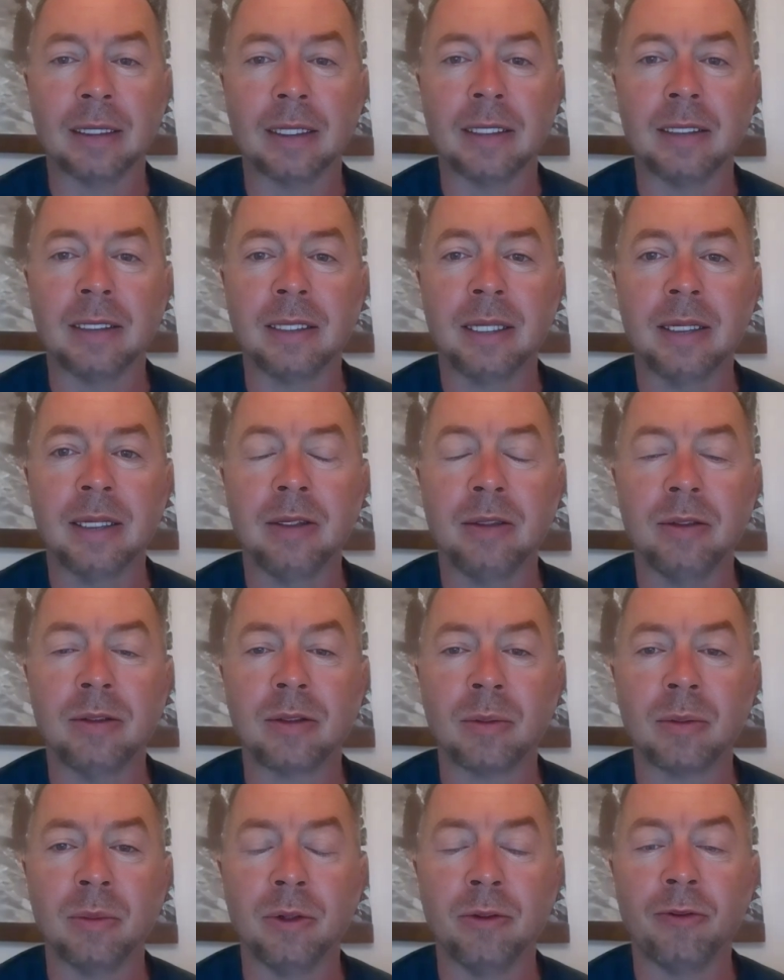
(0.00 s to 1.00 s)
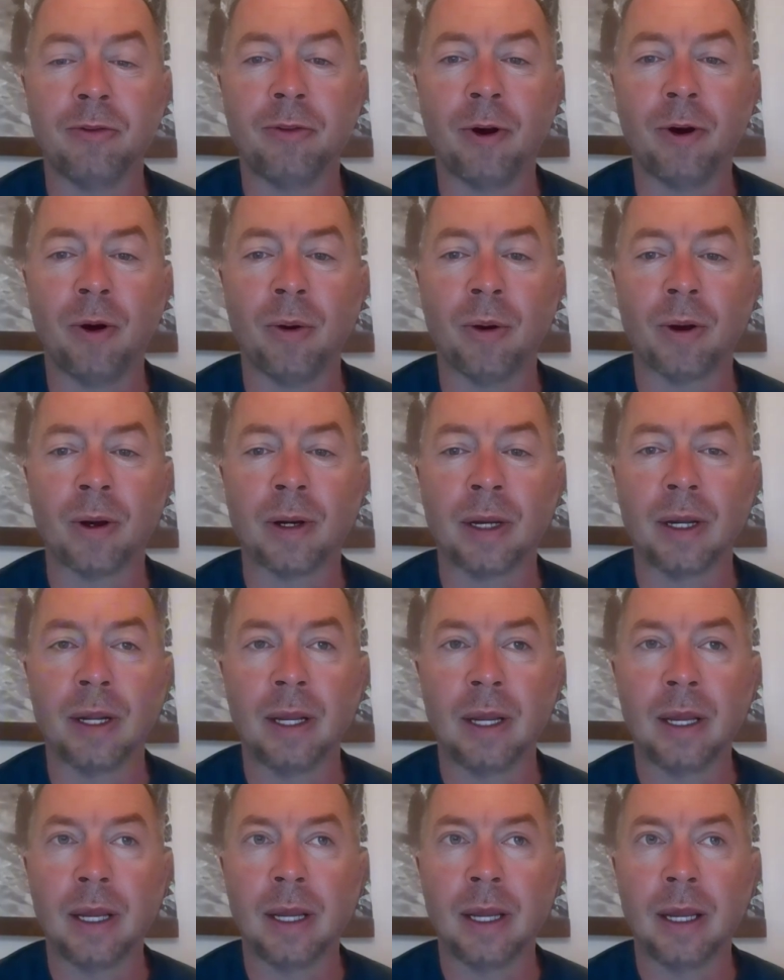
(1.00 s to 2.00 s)
continue to move forward
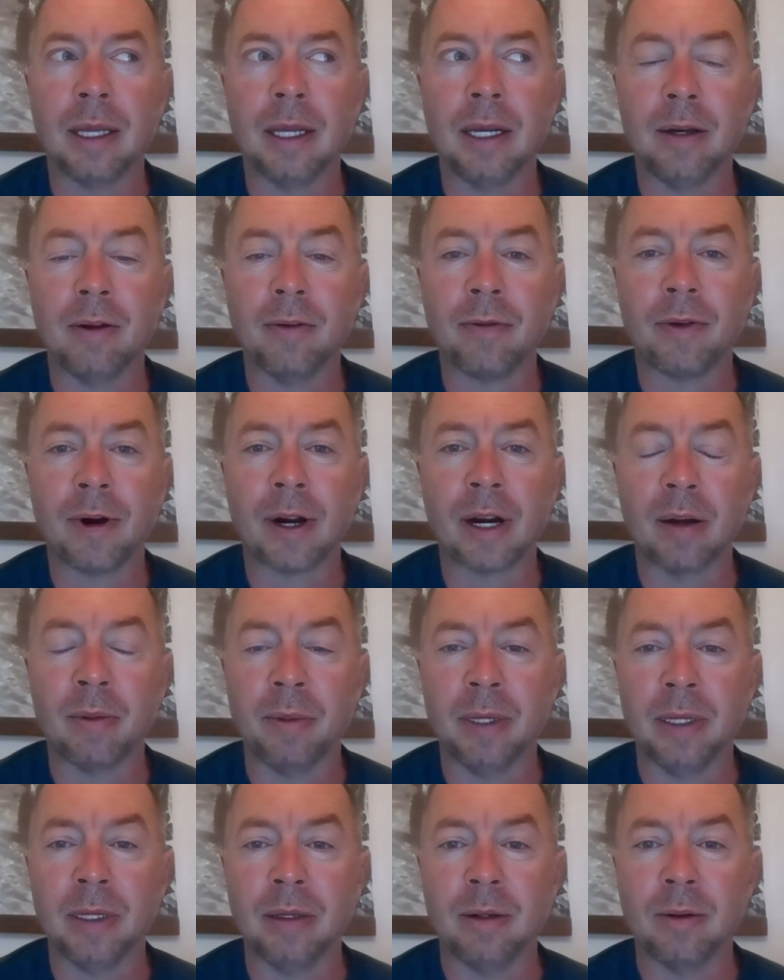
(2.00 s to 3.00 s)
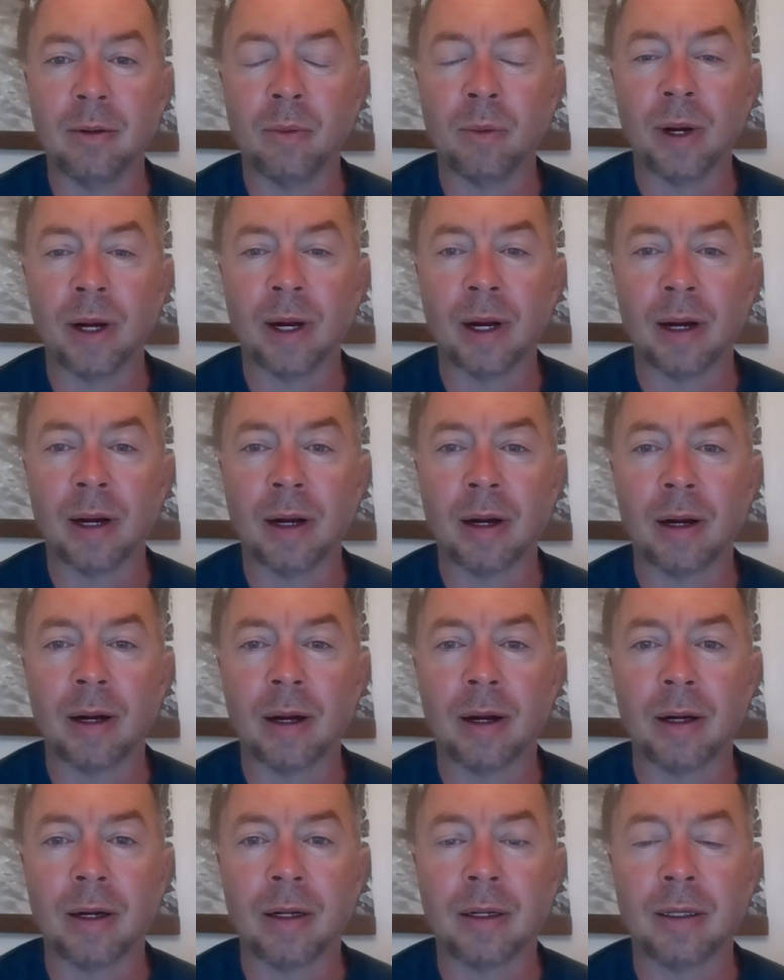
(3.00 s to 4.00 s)
in an environment
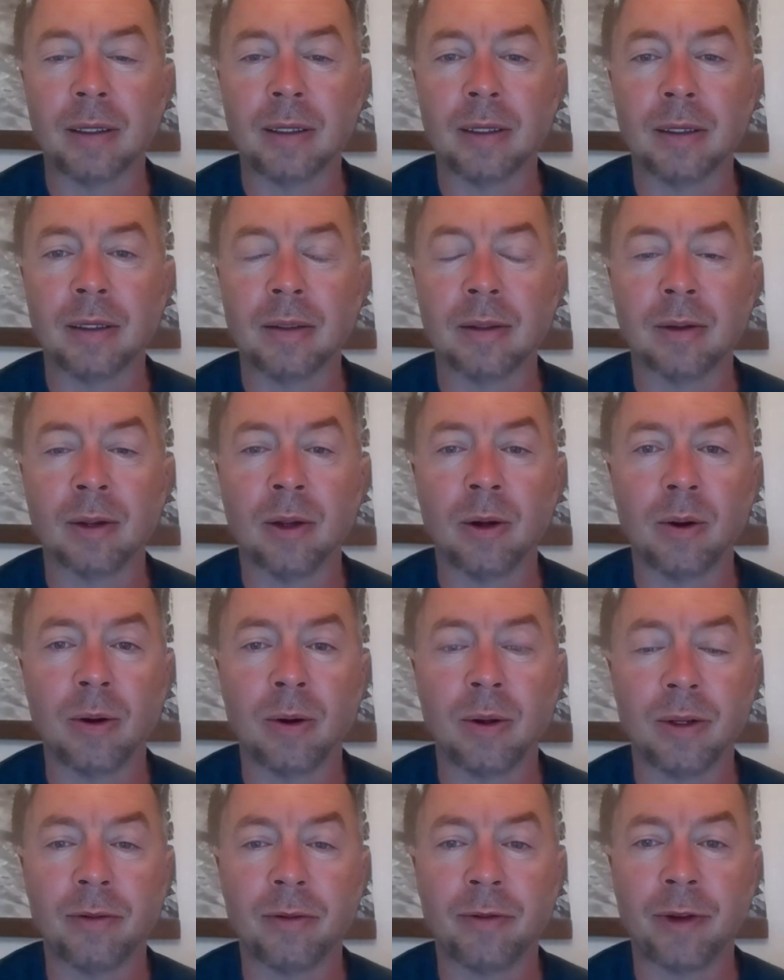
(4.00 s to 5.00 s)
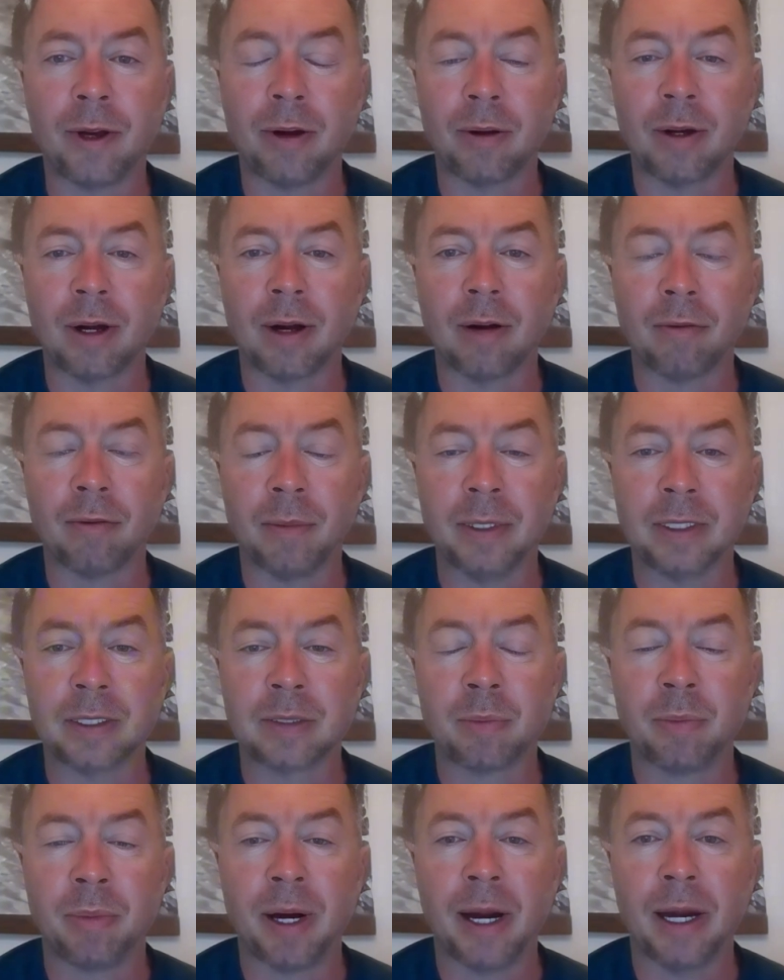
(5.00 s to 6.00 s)
where local and federal
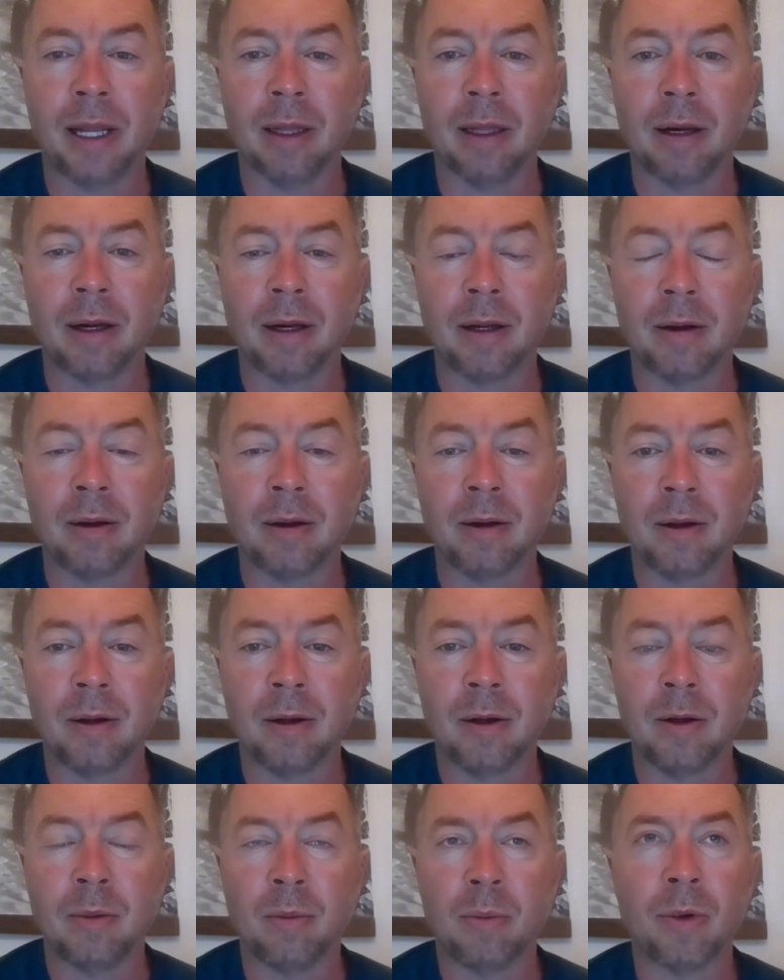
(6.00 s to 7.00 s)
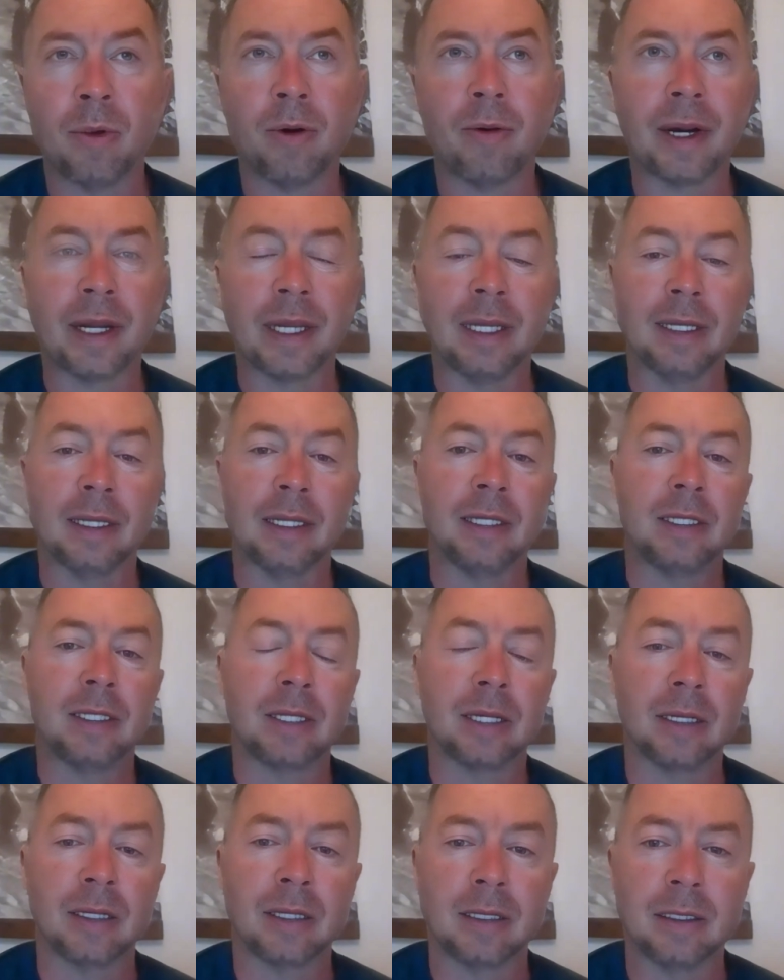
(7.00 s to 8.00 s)
governments pile on more
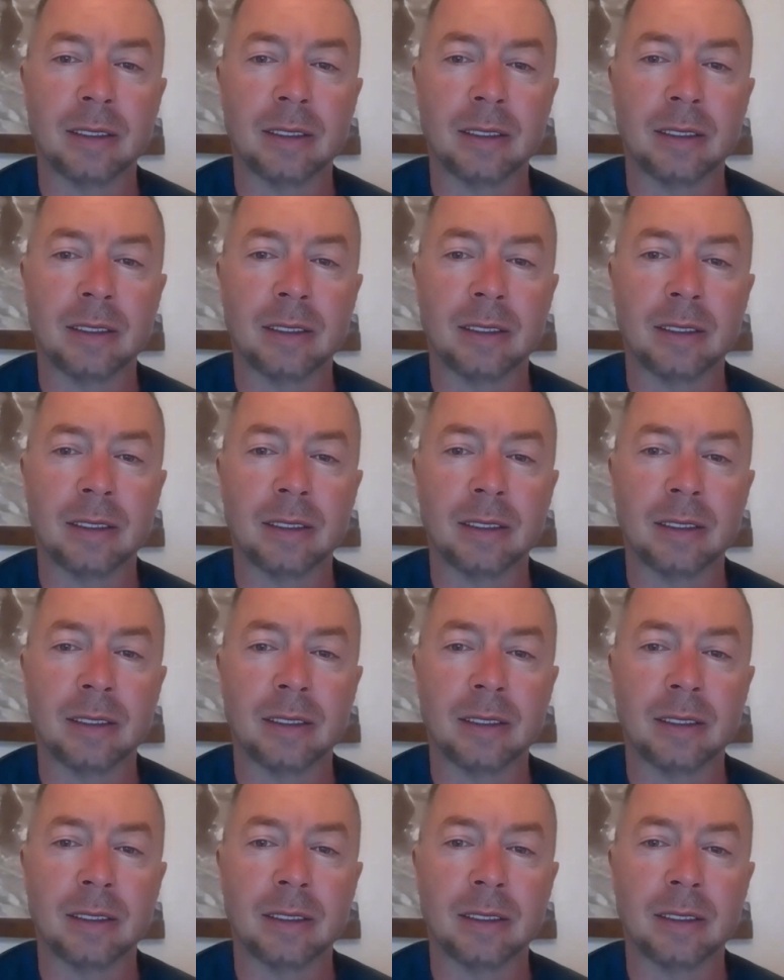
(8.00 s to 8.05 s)
regulation.